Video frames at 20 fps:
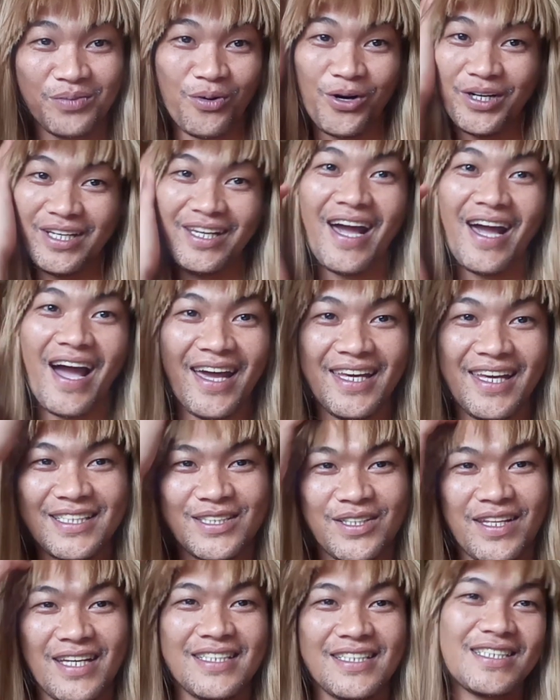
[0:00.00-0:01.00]
good morning
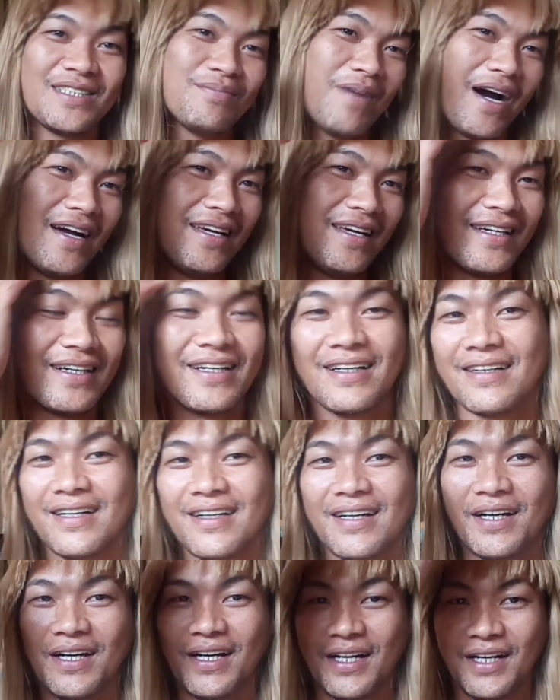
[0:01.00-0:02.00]
guys. So this is my
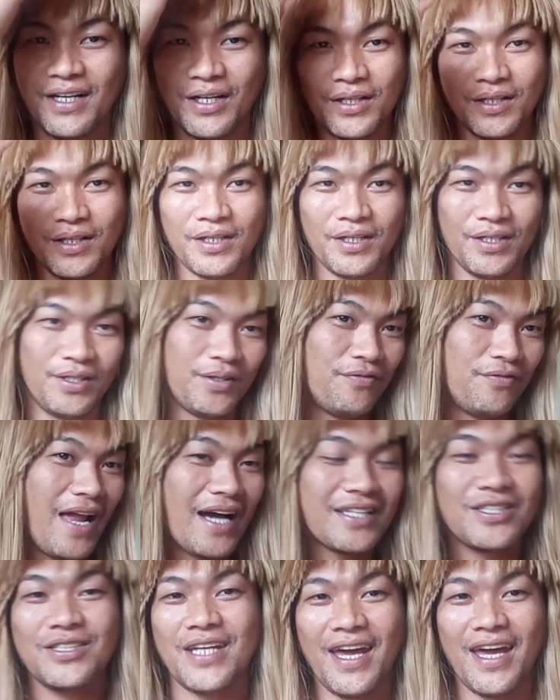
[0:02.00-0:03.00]

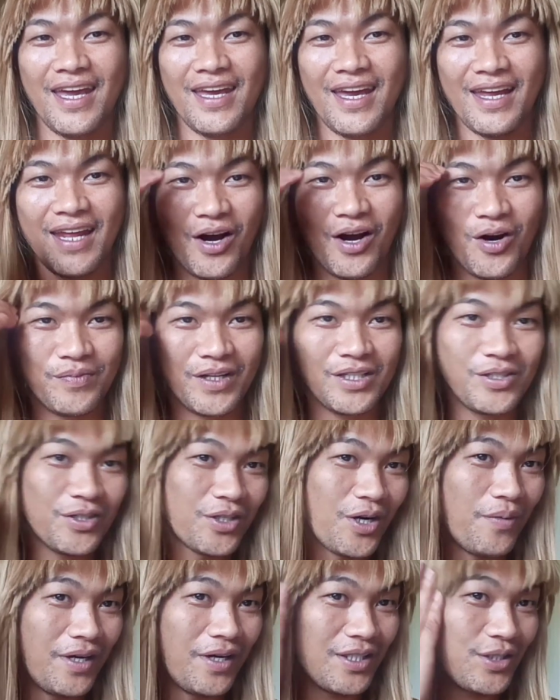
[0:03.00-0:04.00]
vlog today and I hope that
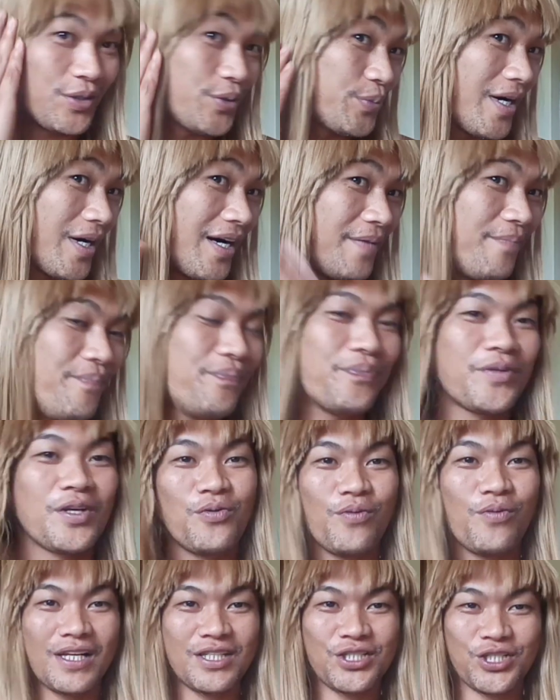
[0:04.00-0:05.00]
you're going to
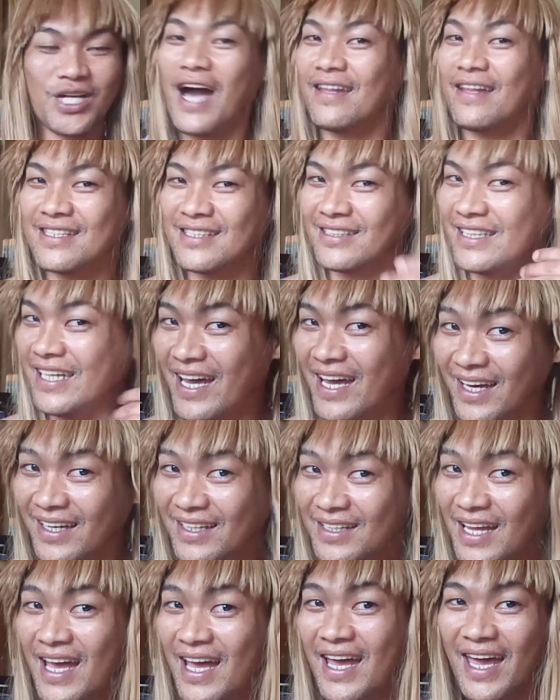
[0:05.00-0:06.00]
watch until the
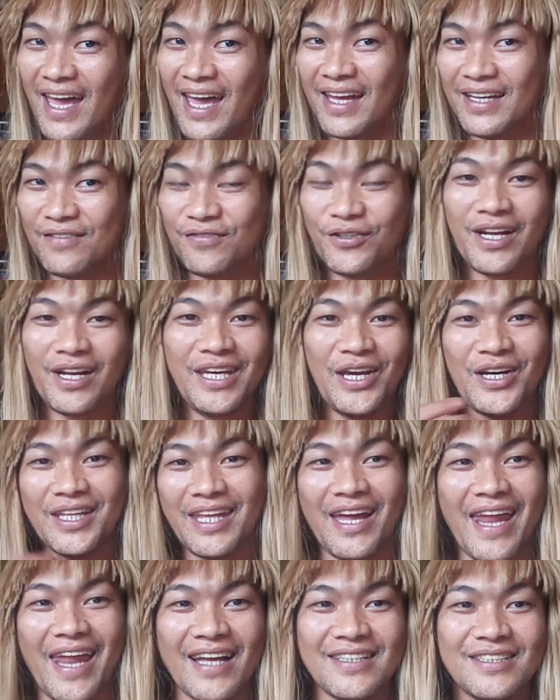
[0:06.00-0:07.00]
end. And if you're not
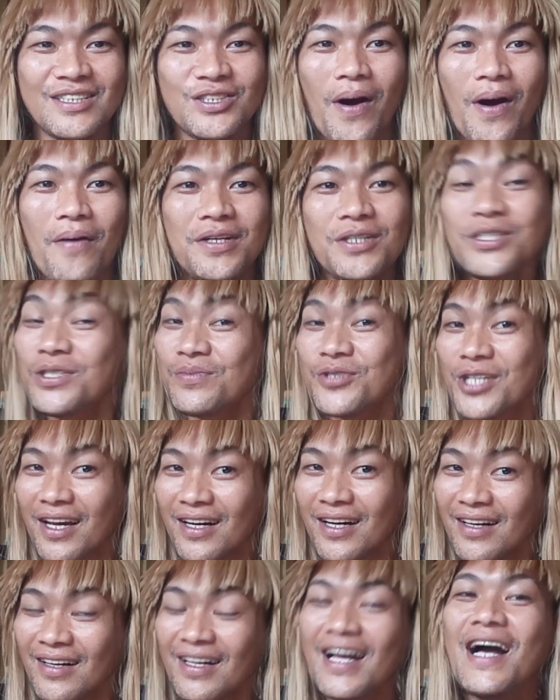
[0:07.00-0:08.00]
yet connected to our YouTube
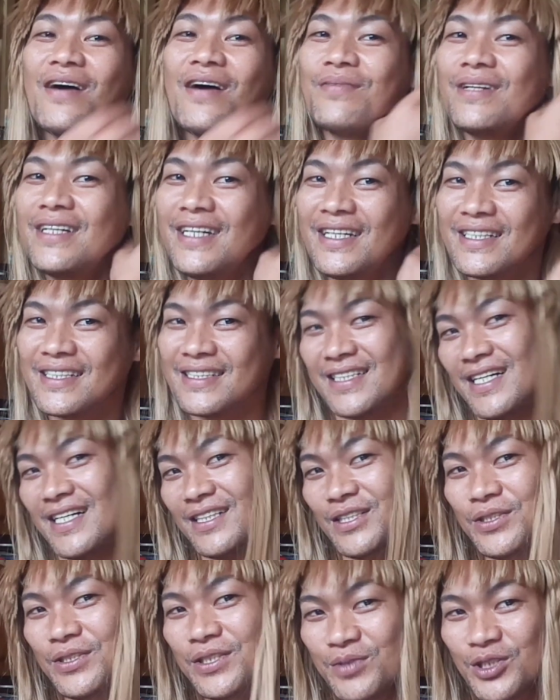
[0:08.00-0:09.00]
channel, please
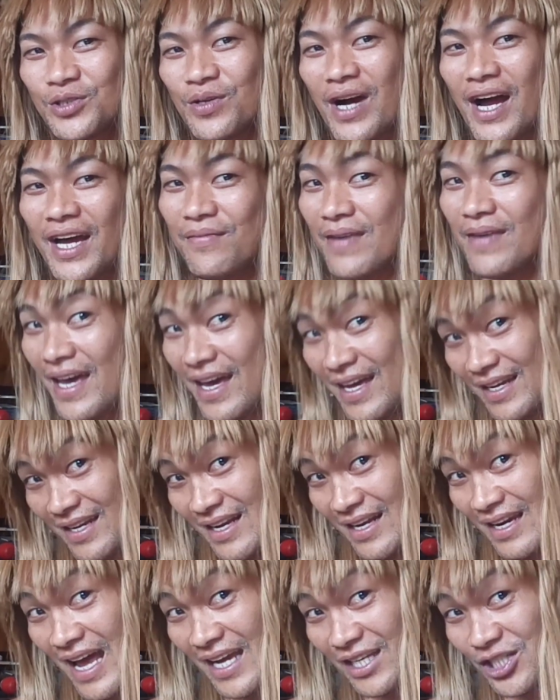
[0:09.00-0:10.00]
do subscribe and
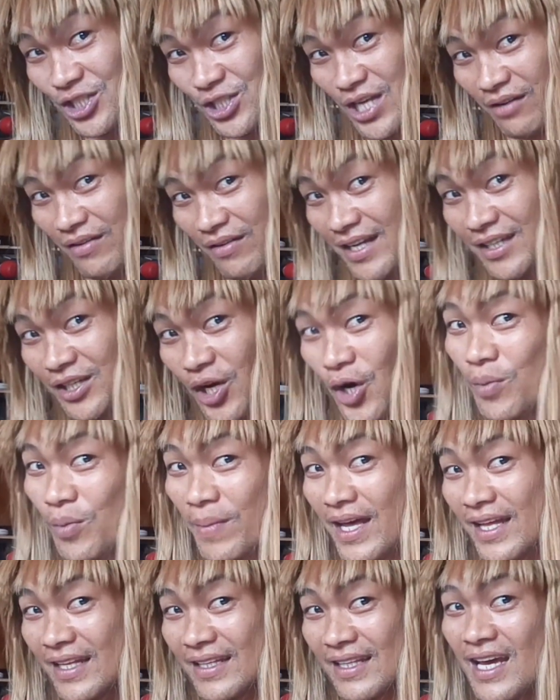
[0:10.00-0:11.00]
like, share, and
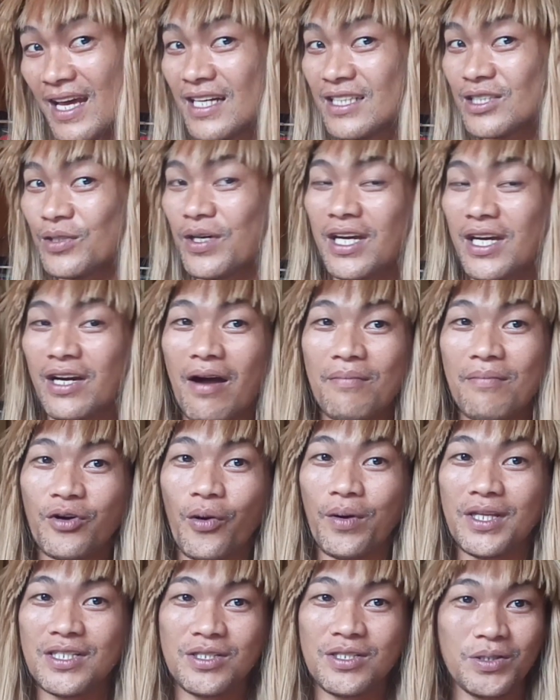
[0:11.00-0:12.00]
comment. So here I'm
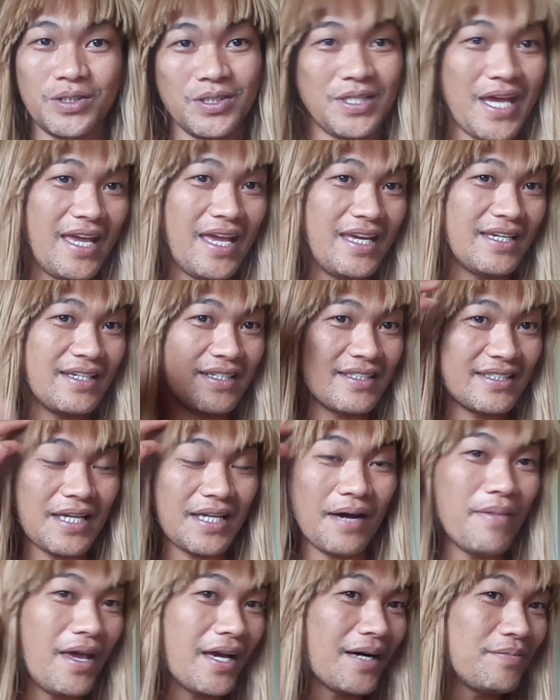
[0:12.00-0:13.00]
going to do today is
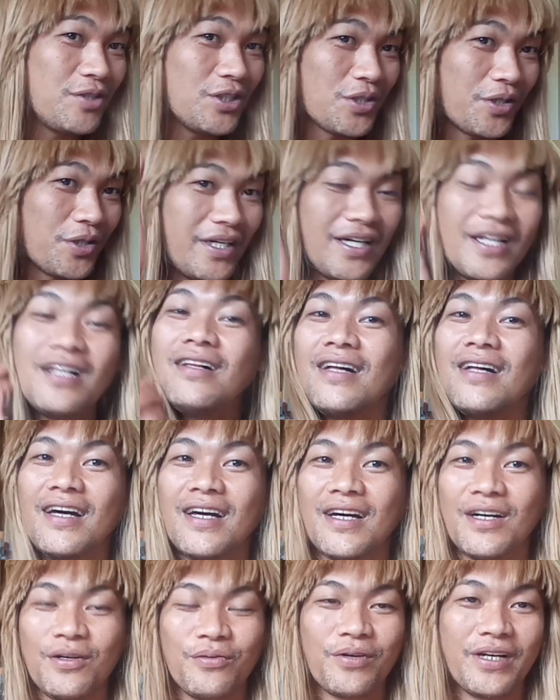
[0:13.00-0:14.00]
a makeup tutorial
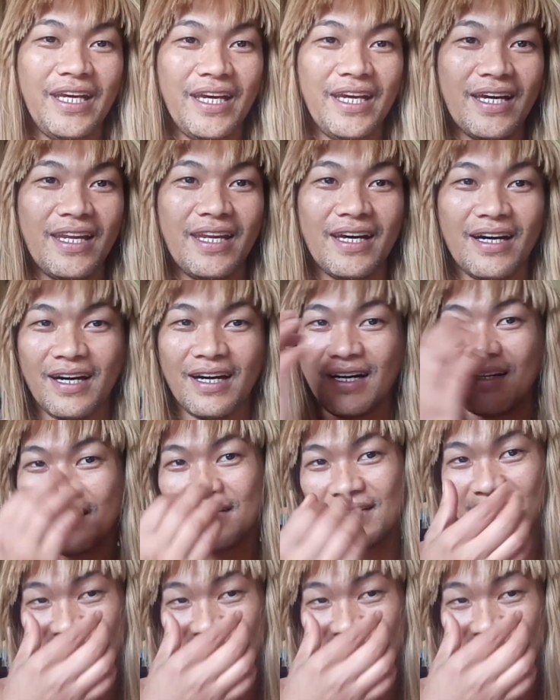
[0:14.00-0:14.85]
wherein I